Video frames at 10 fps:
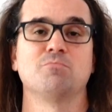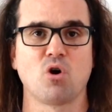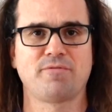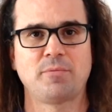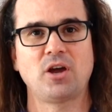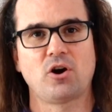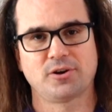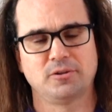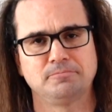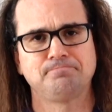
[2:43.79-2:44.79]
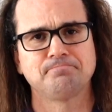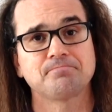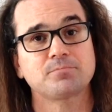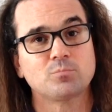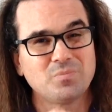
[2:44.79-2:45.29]
More from the article.
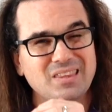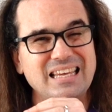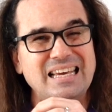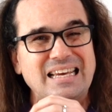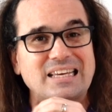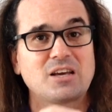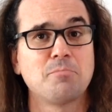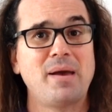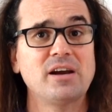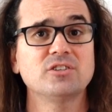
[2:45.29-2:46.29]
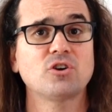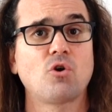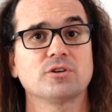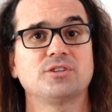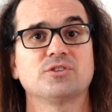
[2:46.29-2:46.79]
Compared to
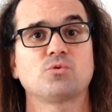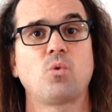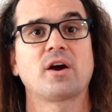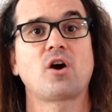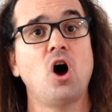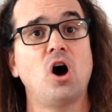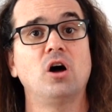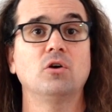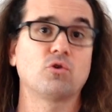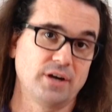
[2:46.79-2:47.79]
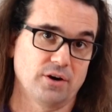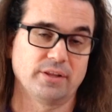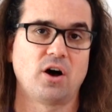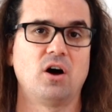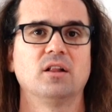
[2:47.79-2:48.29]
courses where all, or
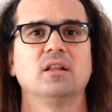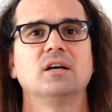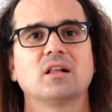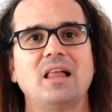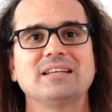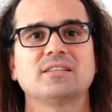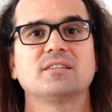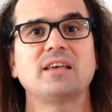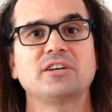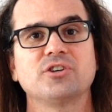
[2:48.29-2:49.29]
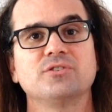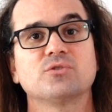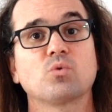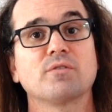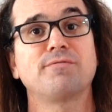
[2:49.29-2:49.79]
nearly all, class
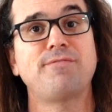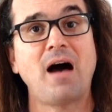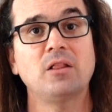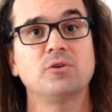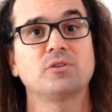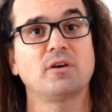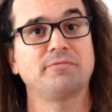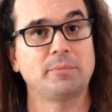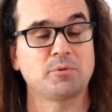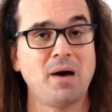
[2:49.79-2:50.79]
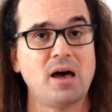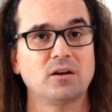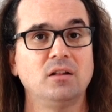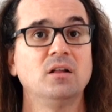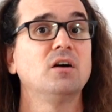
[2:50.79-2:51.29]
sessions were, followed the flipped
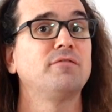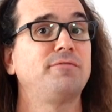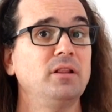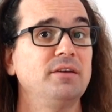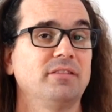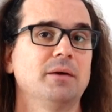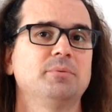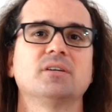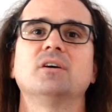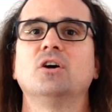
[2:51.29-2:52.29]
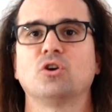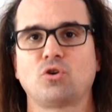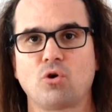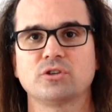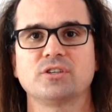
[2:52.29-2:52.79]
model, fully flipped,
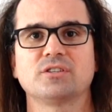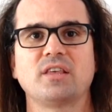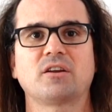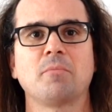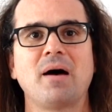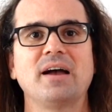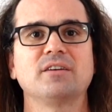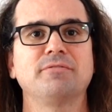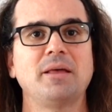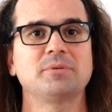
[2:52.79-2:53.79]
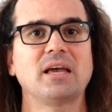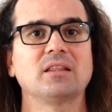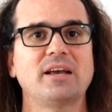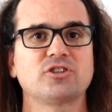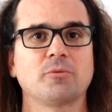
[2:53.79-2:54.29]
courses that combined flipped
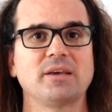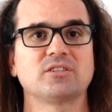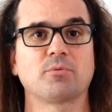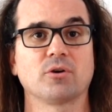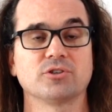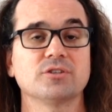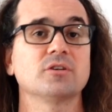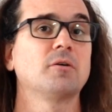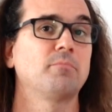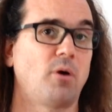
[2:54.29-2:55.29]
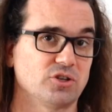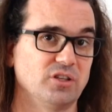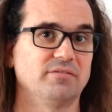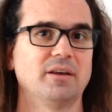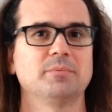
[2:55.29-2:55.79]
and lecture based approaches,
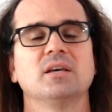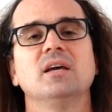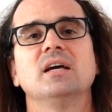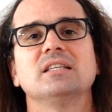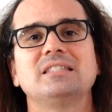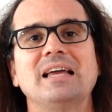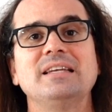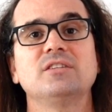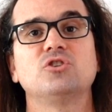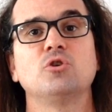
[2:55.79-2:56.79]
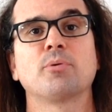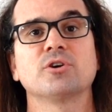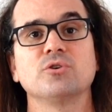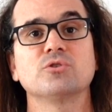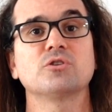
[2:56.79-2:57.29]
partially flipped, tended to
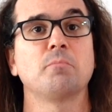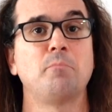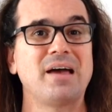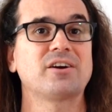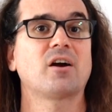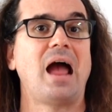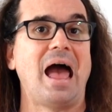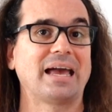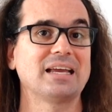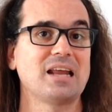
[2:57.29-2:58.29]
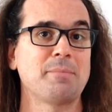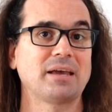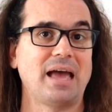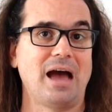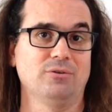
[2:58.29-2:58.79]
produce better
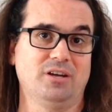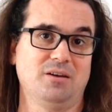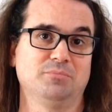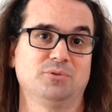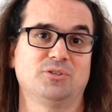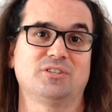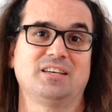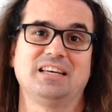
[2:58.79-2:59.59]
academic outcomes.